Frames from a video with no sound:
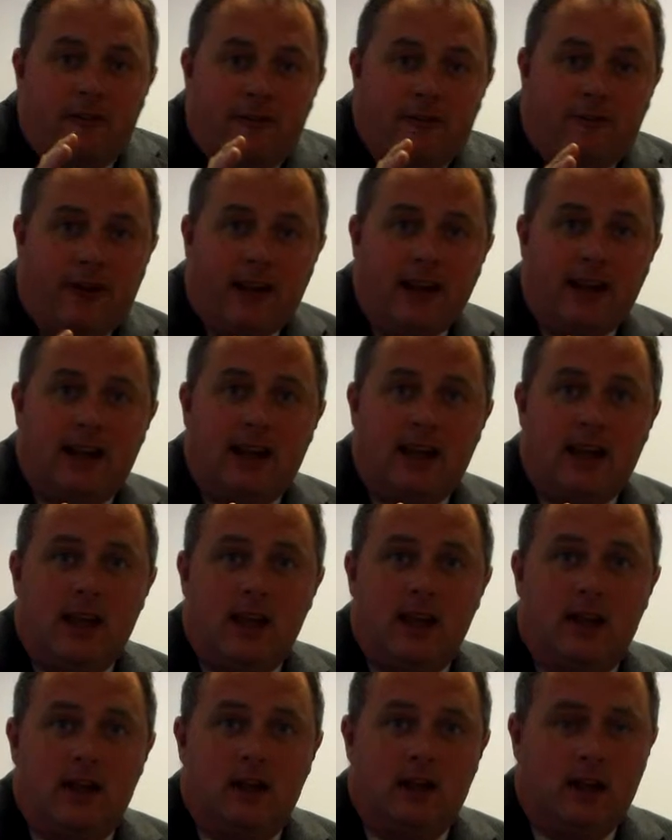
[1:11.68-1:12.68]

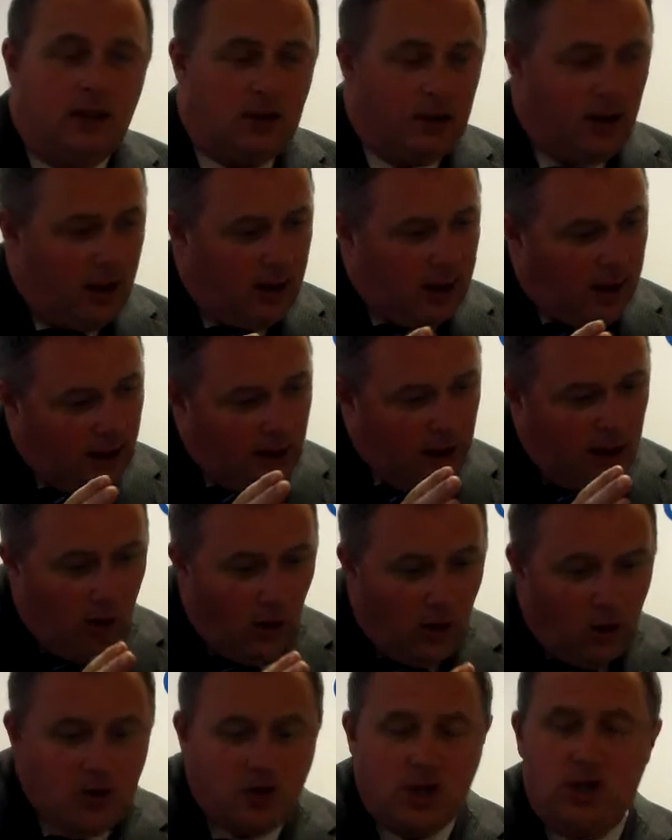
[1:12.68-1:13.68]
Finally,
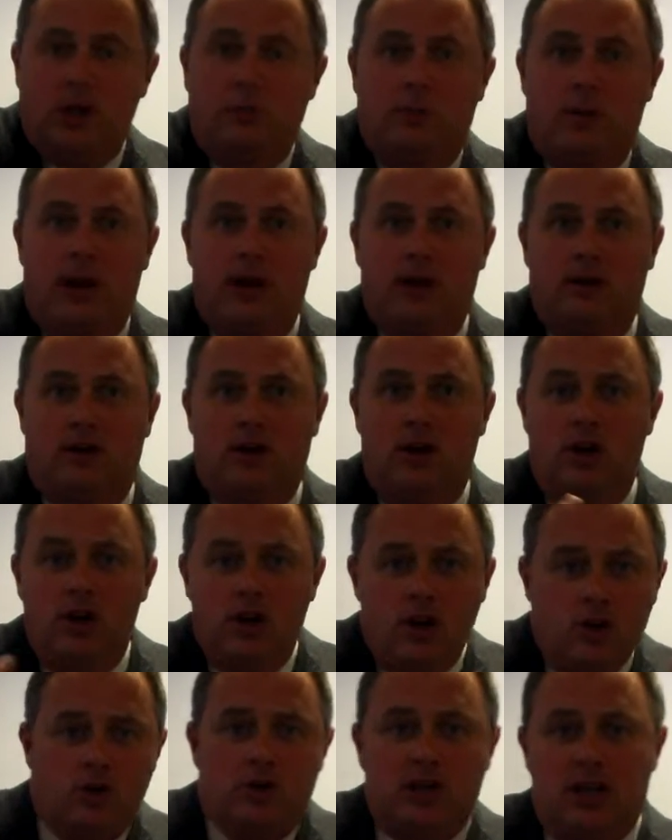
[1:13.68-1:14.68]
launching the product
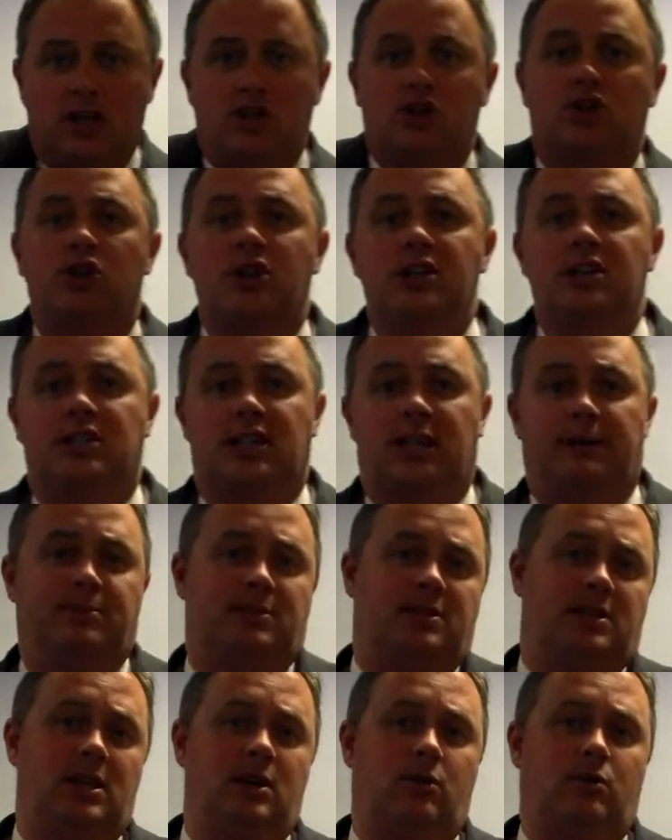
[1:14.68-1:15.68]
using a
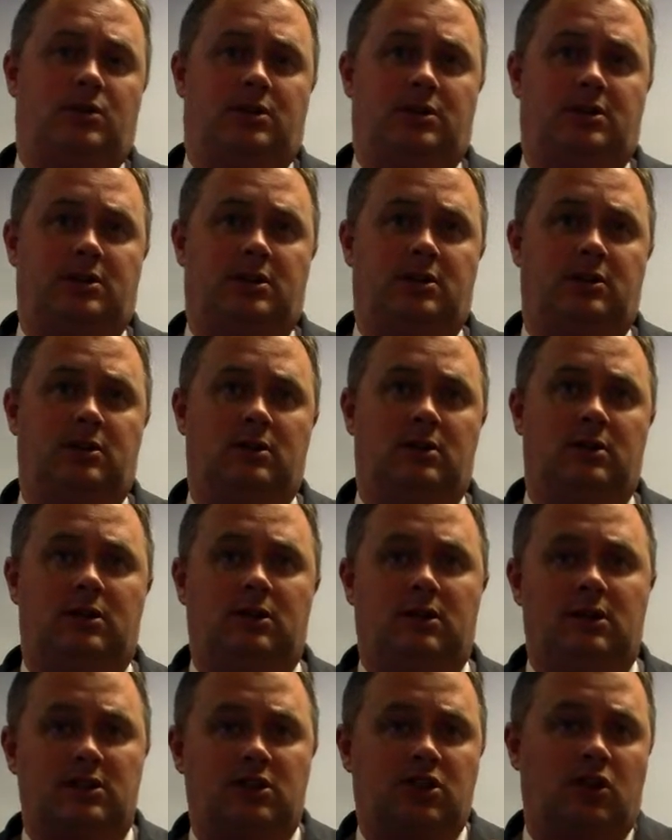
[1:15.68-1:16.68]
3-step sequence.
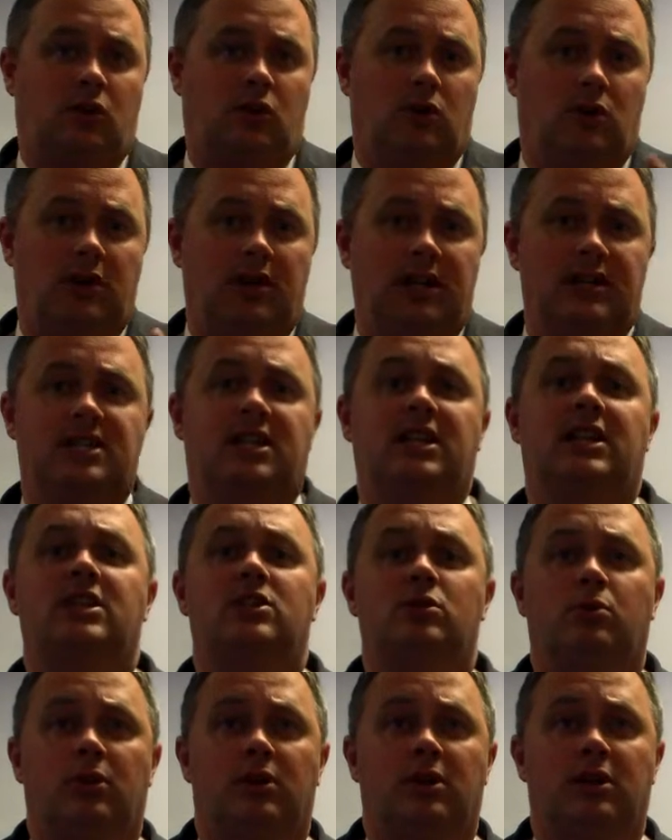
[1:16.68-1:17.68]
So let's get
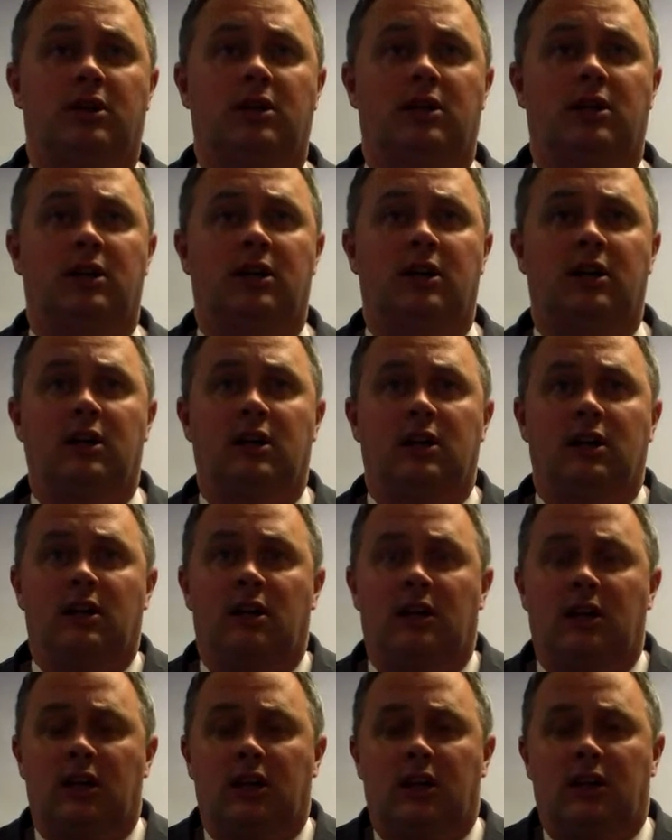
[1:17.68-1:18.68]
into
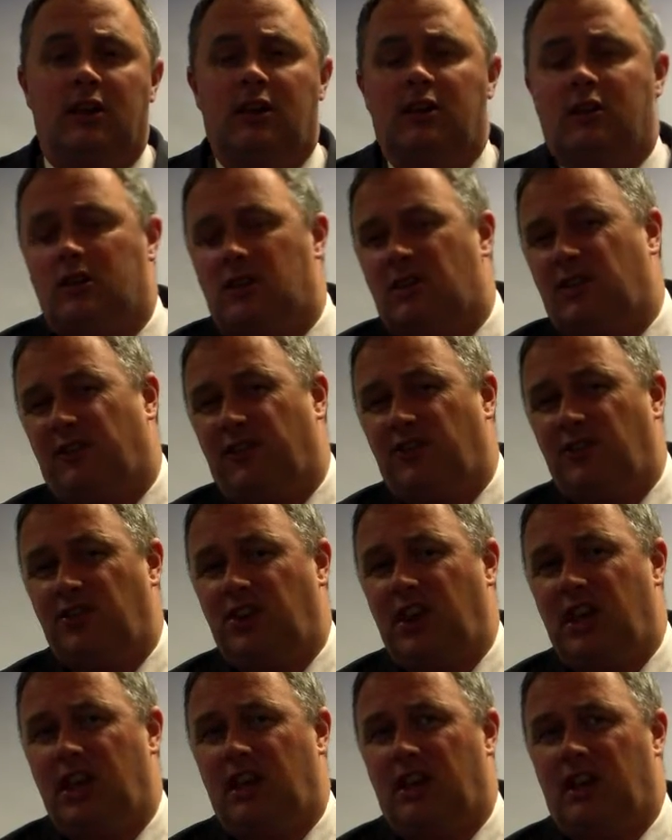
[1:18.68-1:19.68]
it. The
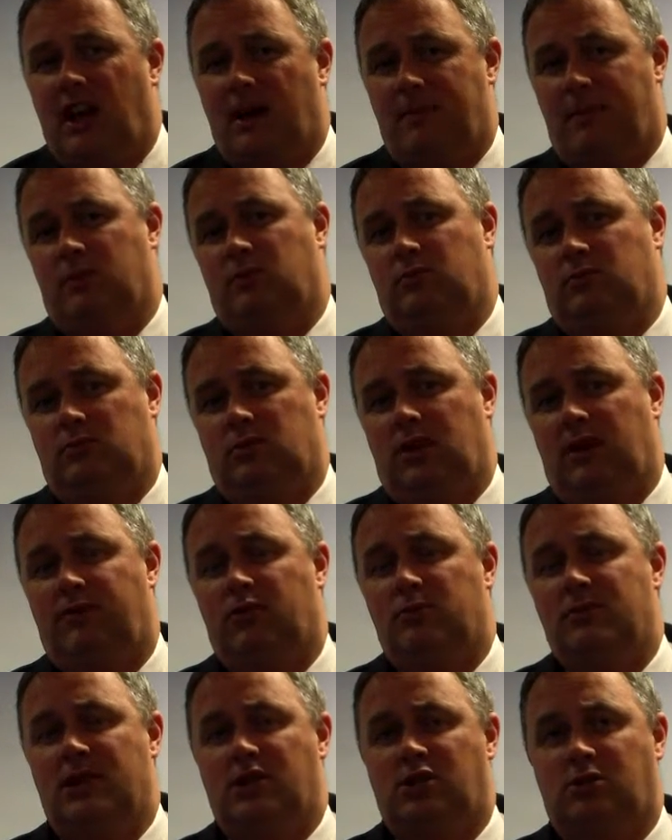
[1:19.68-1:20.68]
first thing about
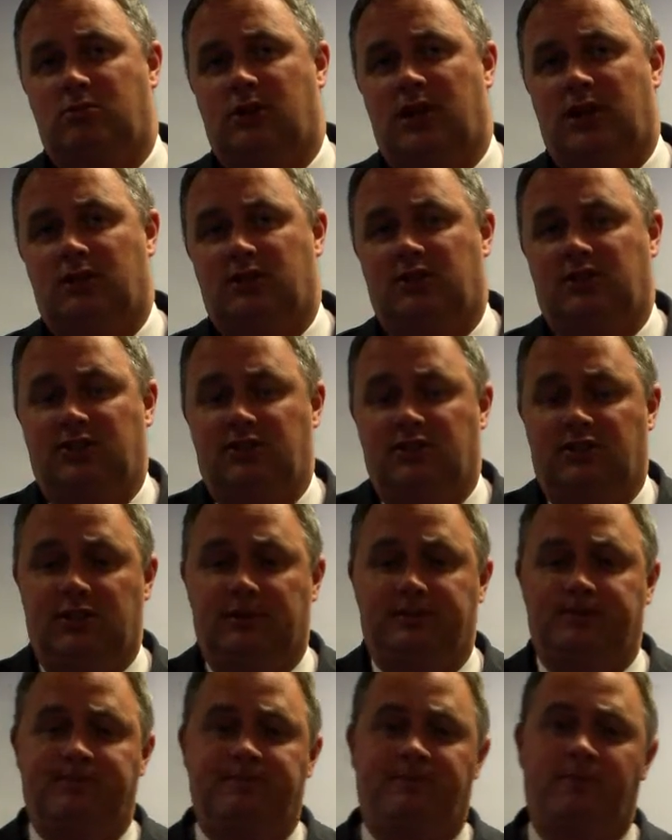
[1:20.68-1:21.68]
information products
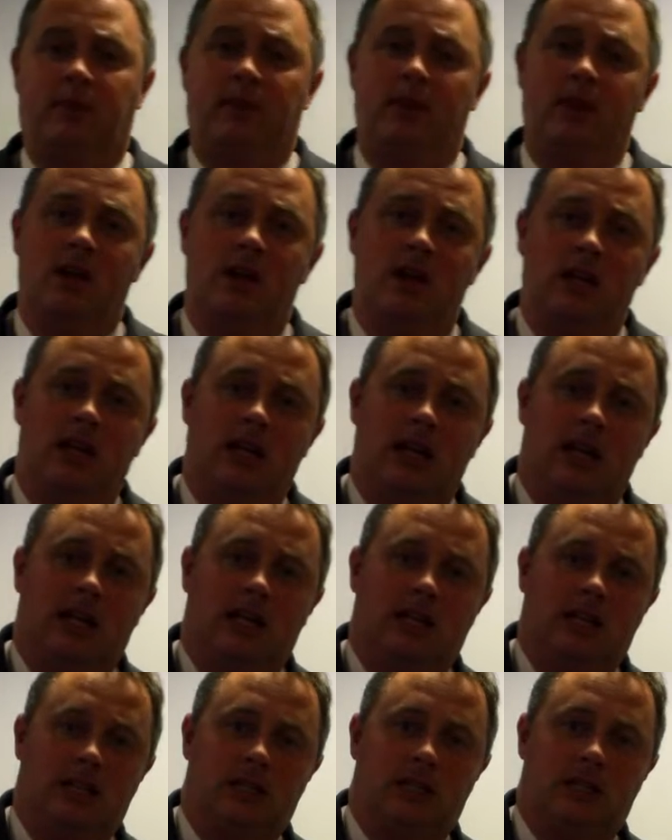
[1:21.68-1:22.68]
is
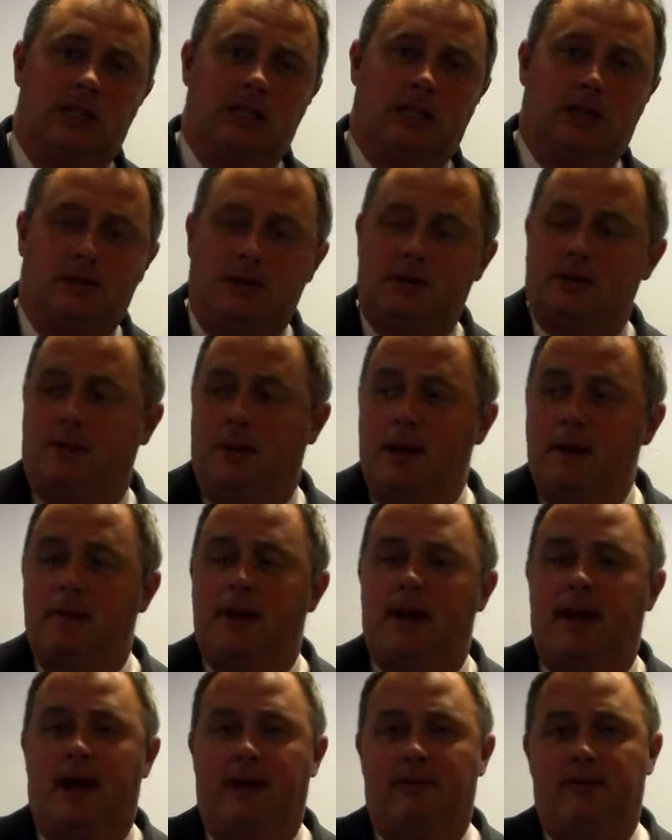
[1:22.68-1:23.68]
sometimes
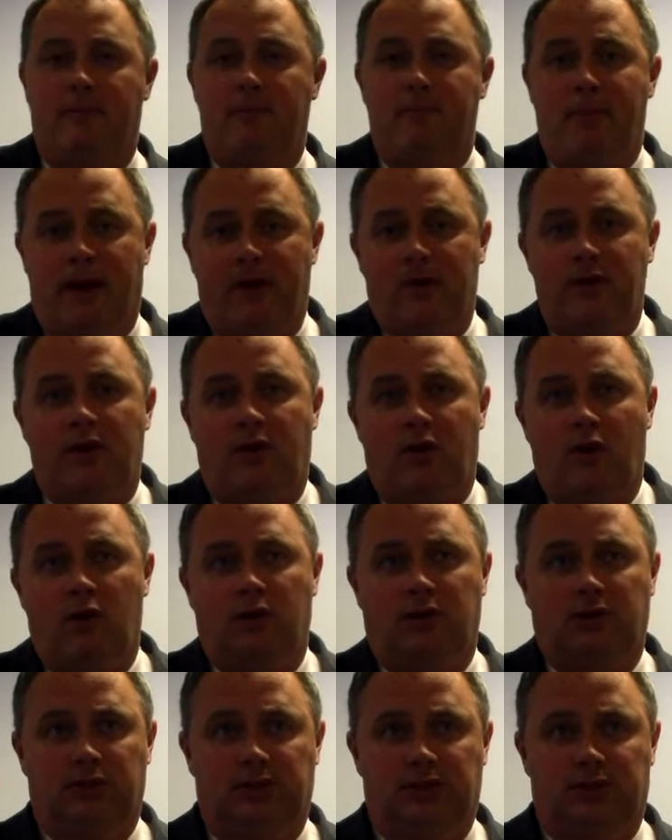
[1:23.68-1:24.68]
people have a barrier
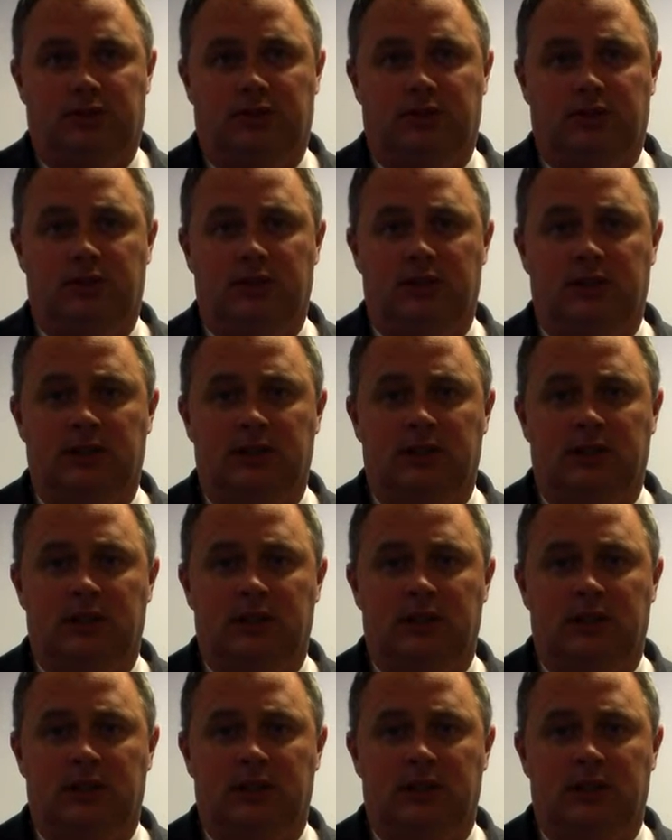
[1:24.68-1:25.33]
around this.